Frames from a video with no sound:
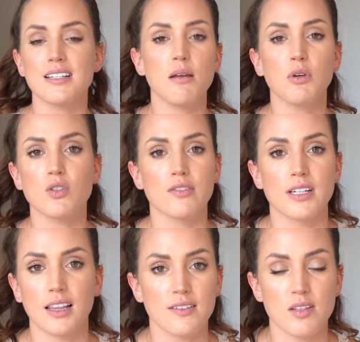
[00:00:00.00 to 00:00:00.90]
Same goes for
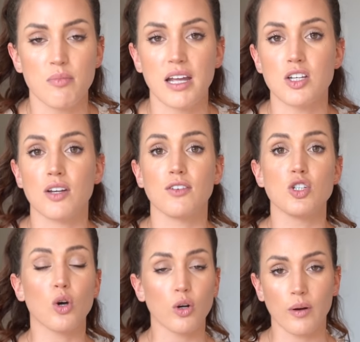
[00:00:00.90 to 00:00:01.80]
deadlifts and bench. If you
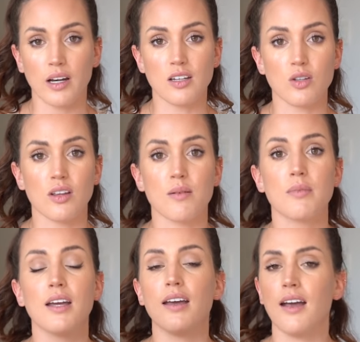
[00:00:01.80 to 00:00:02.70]
don't know how to do them,
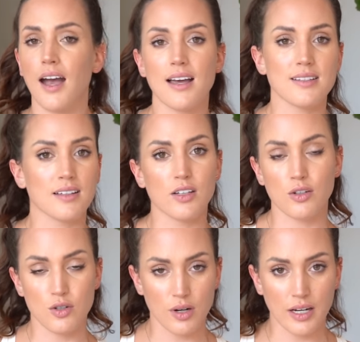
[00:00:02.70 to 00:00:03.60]
ask
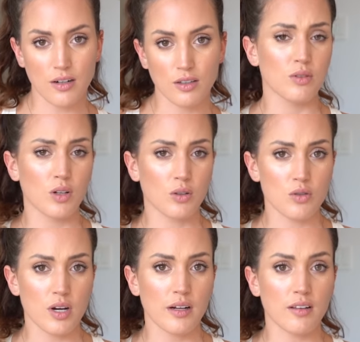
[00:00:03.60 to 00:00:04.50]
your trainer, local
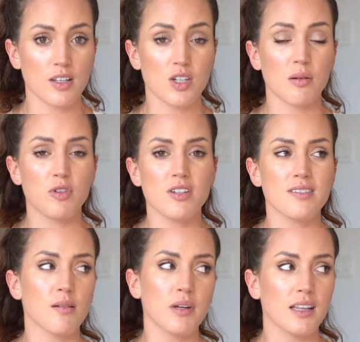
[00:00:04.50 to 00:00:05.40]
trainer in the gym, or just
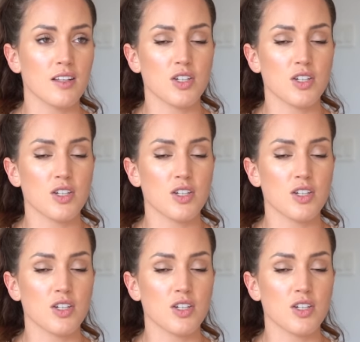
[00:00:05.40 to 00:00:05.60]
somebody in the